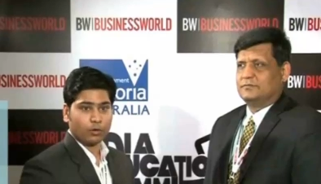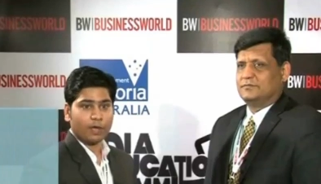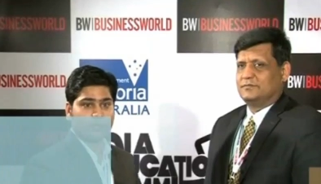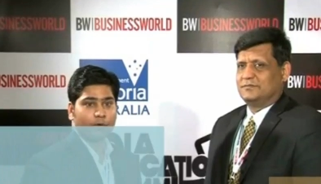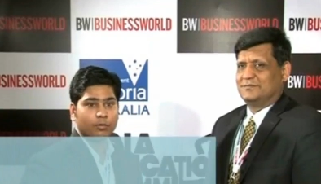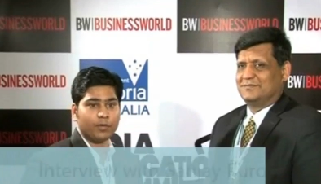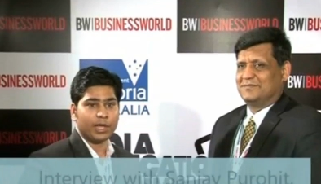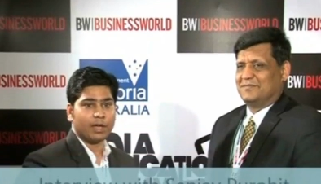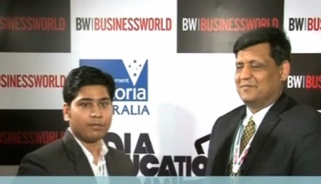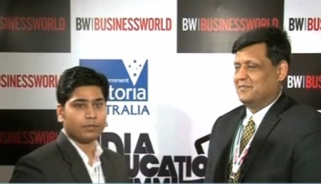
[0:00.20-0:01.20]
Speaker 1: Good afternoon. We
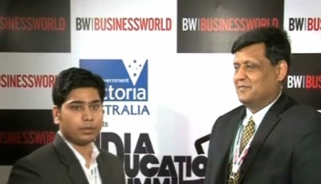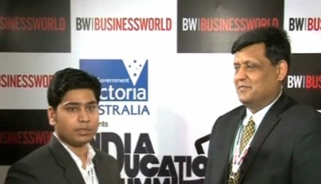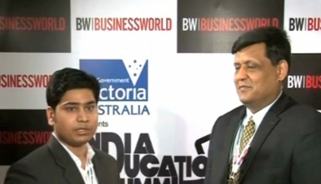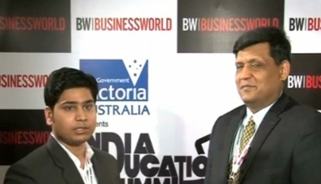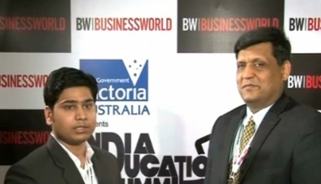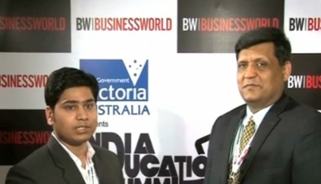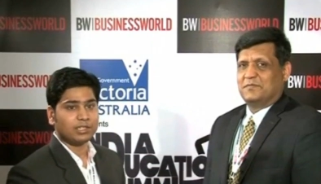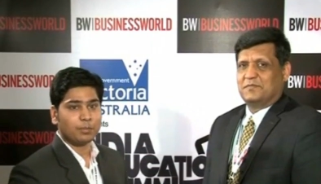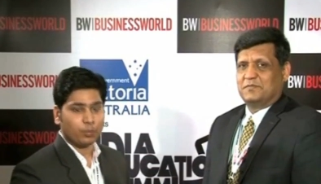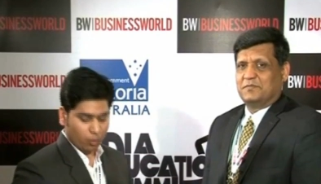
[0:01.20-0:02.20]
have uh, Mr.
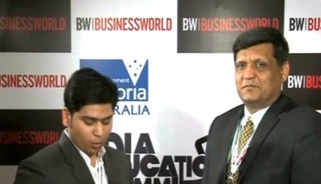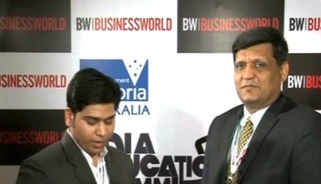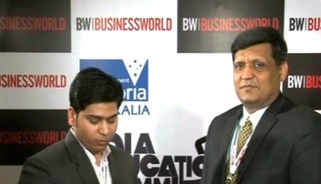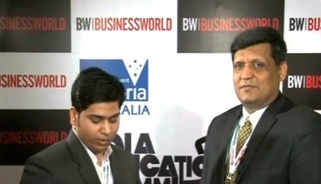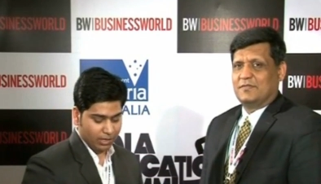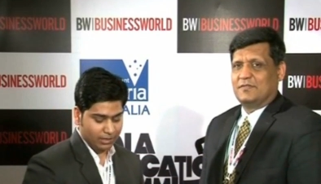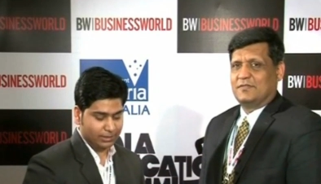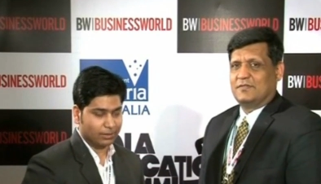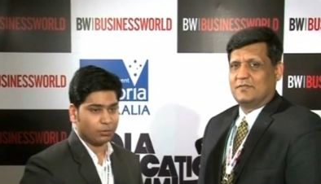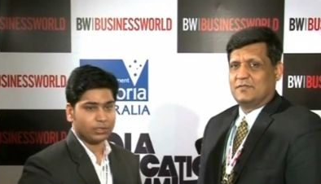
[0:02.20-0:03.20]
Sanjay Purohit with
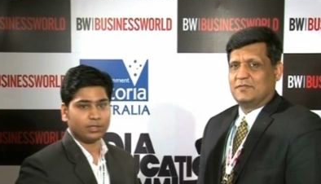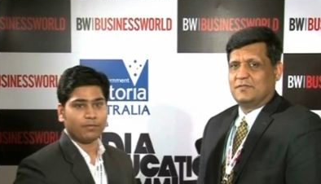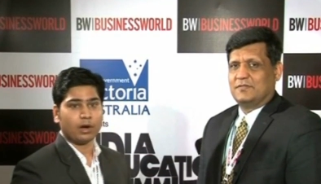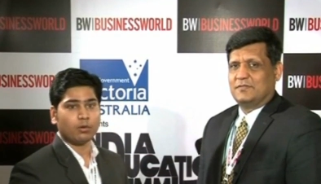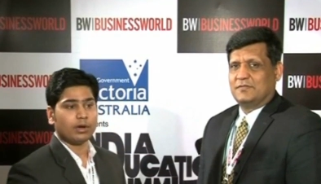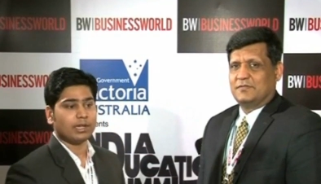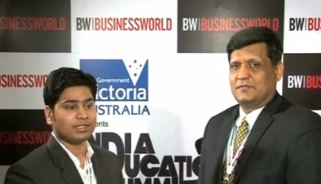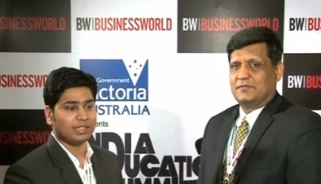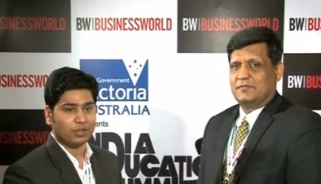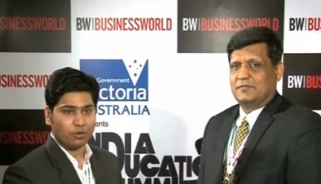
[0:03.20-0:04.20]
us, who is the founder and
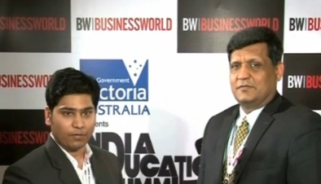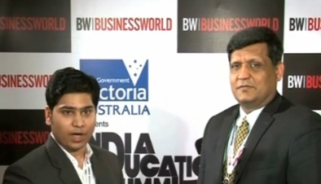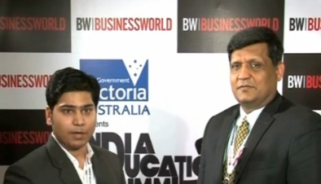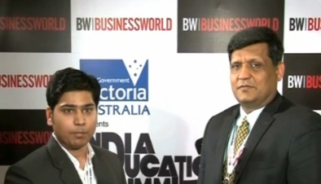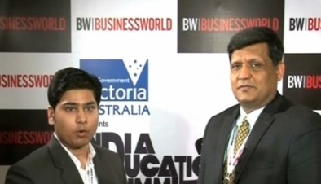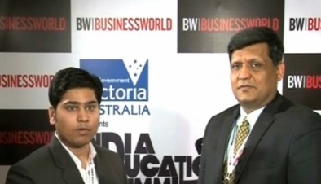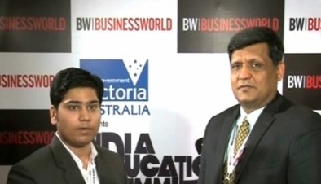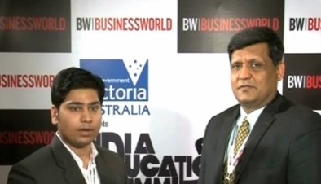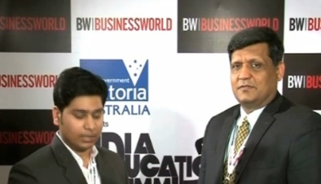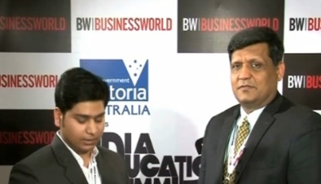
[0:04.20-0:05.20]
CEO of iProf
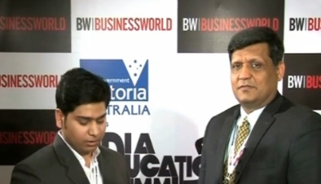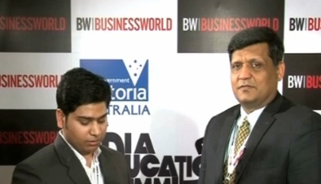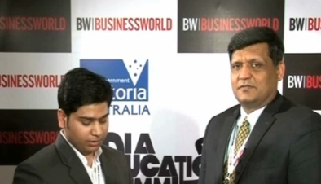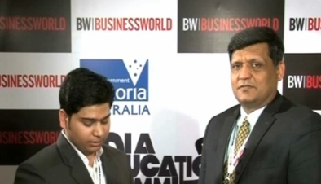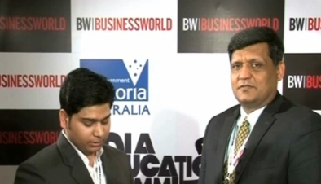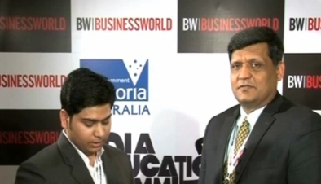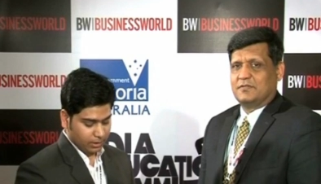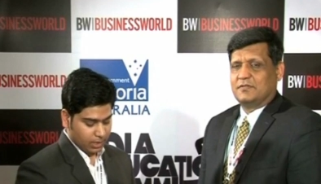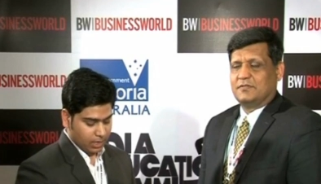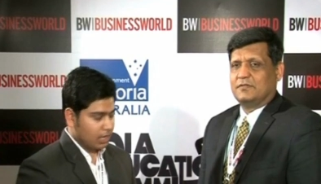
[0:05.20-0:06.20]
Learning Solutions.
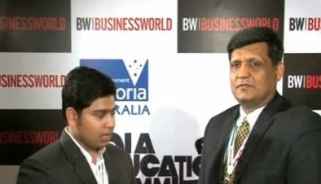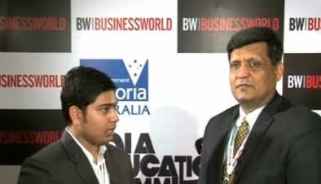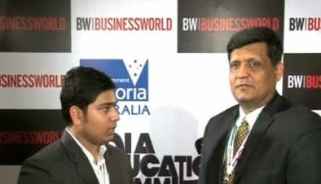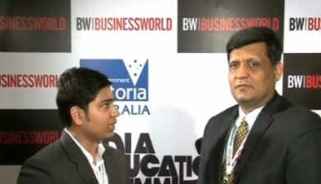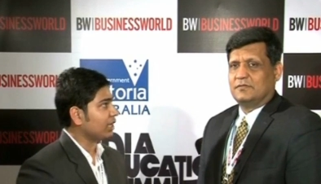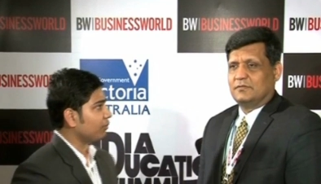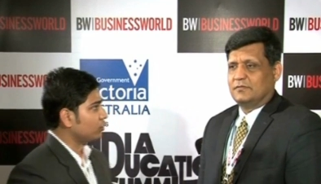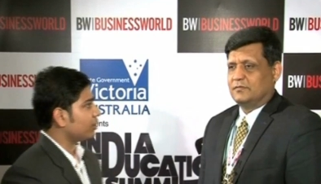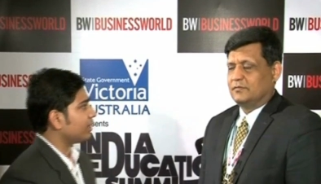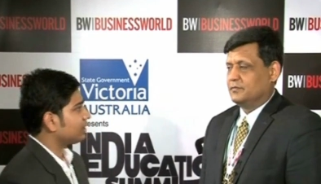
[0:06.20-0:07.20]
Uh, thank you
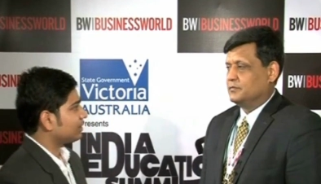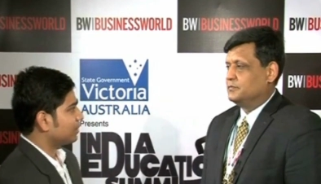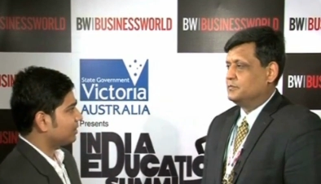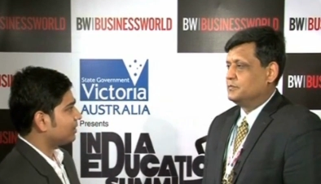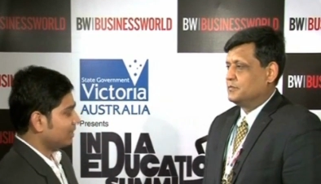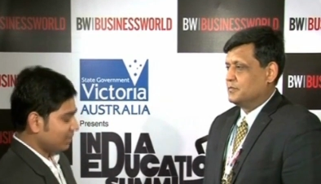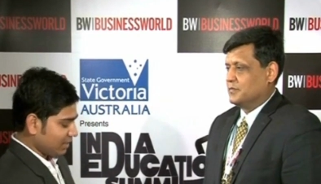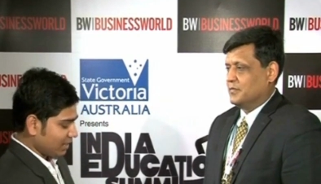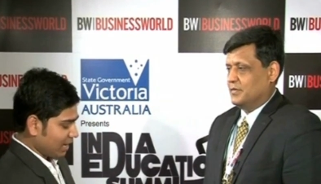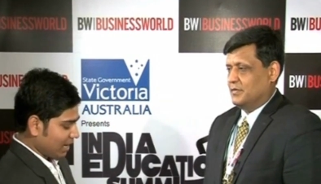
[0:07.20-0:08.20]
for joining us, Mr.
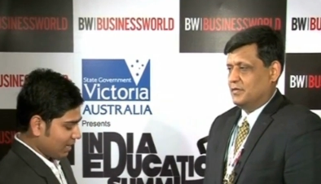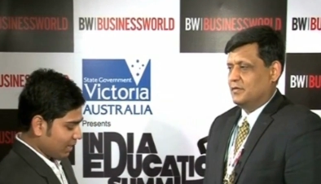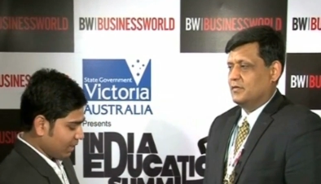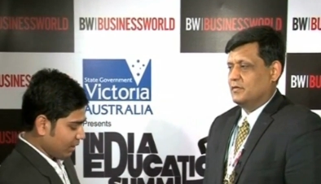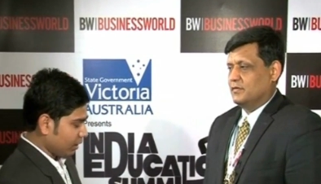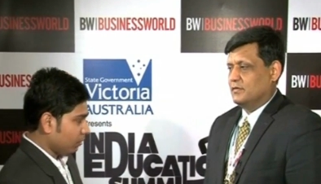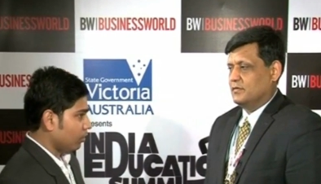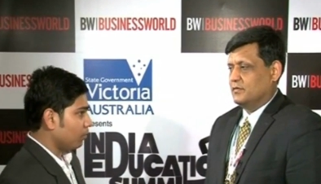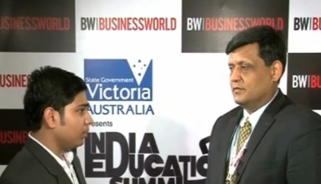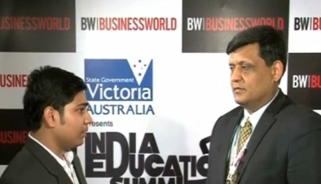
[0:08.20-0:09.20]
Sanjay. And uh,
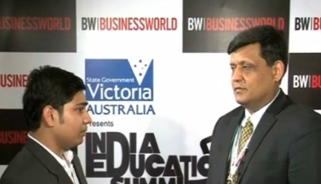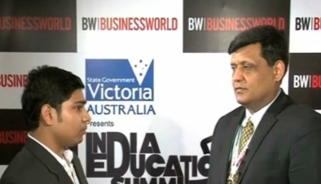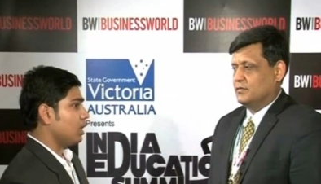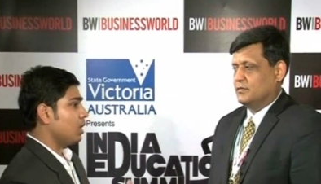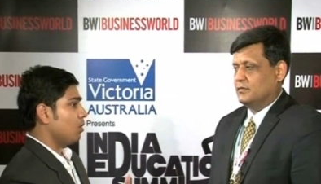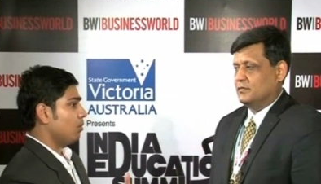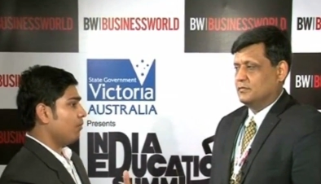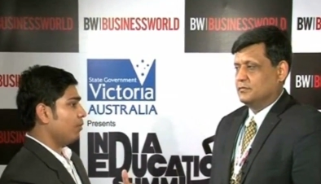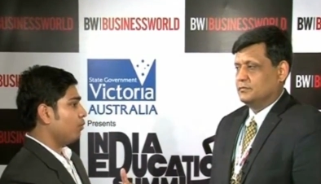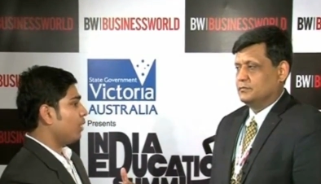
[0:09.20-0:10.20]

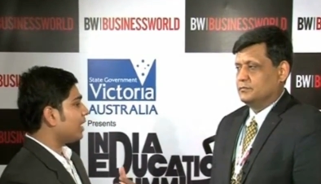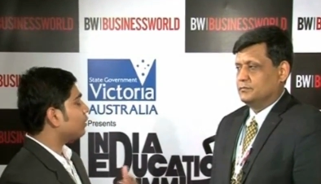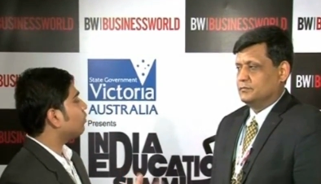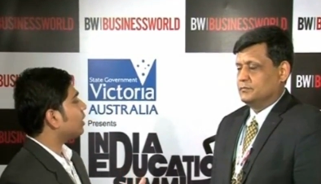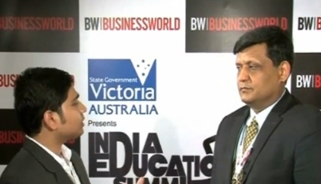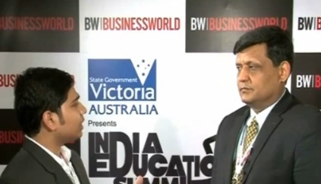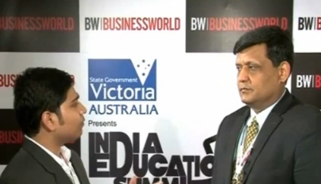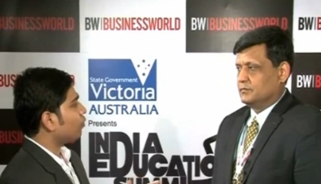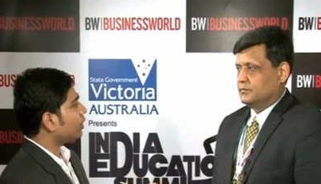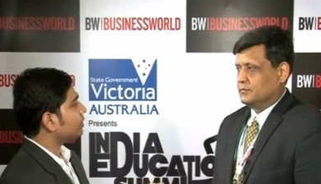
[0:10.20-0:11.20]
we would like to ask,
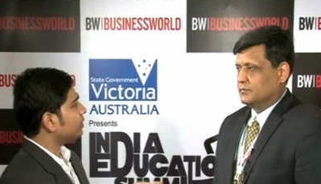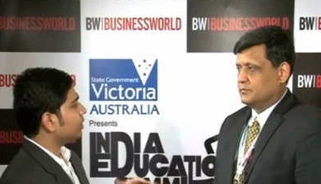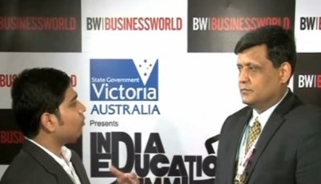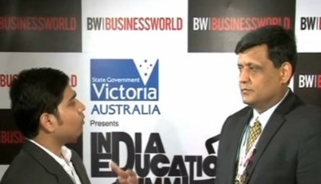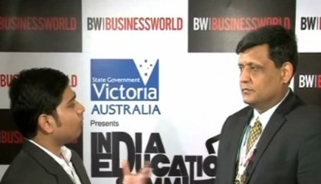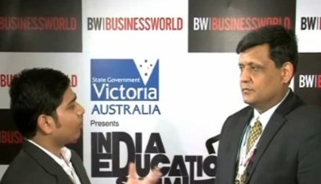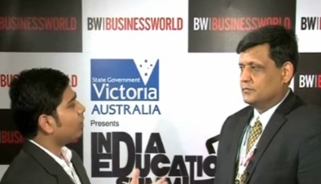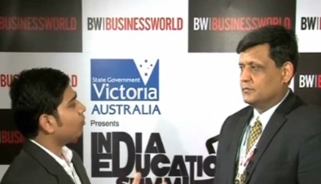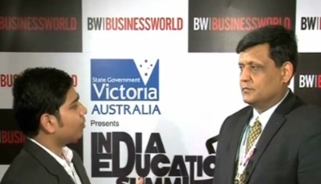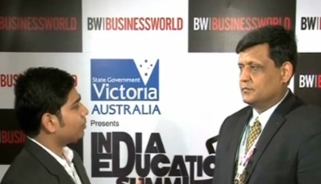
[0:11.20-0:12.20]
like, what is the core
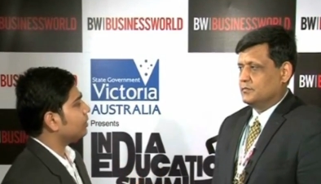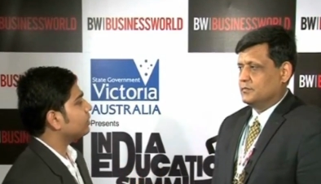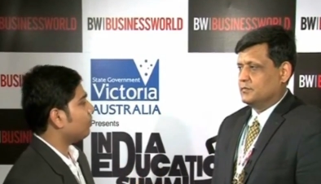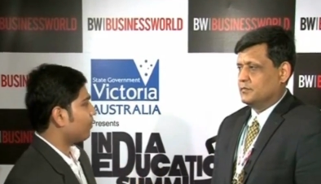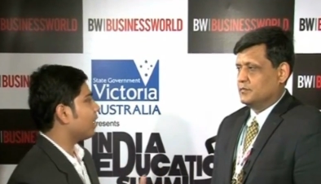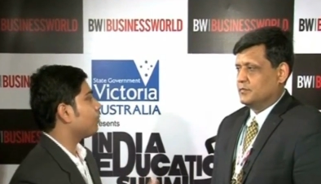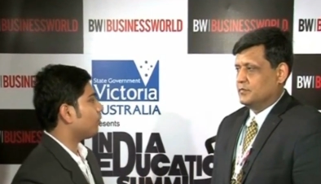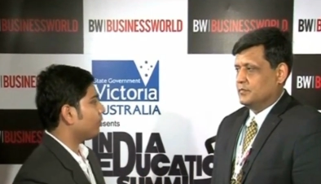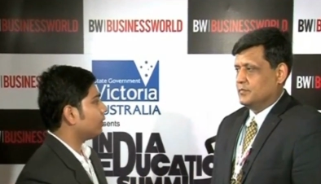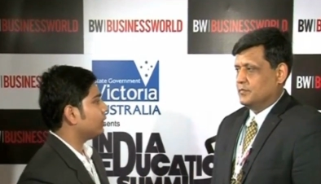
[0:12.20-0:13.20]
value proposition of
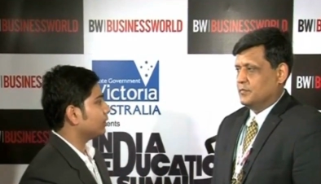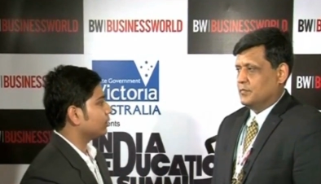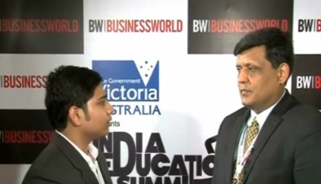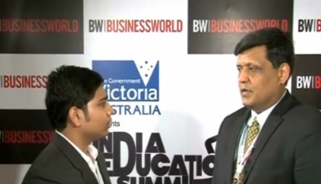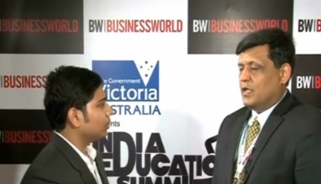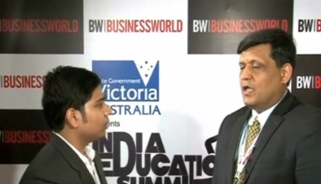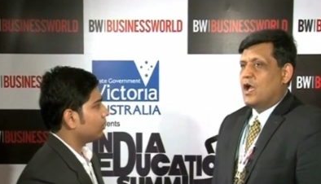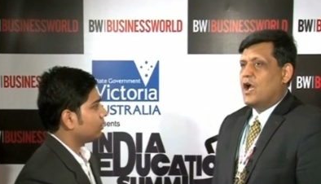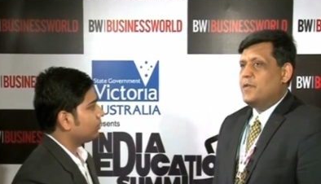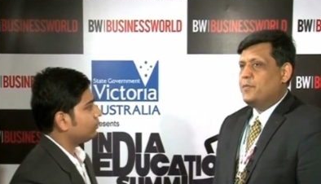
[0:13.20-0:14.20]
iProf Learning?
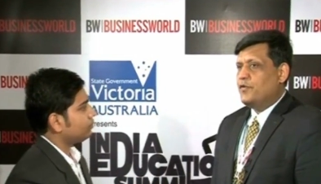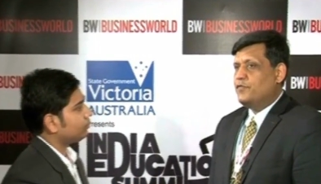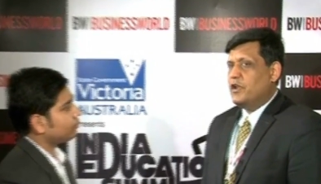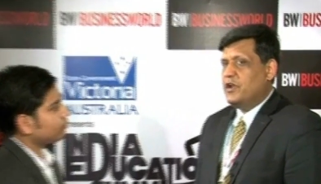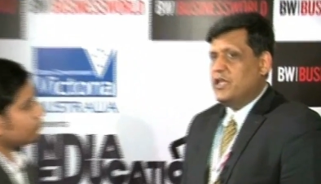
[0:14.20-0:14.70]
Speaker 2: iProf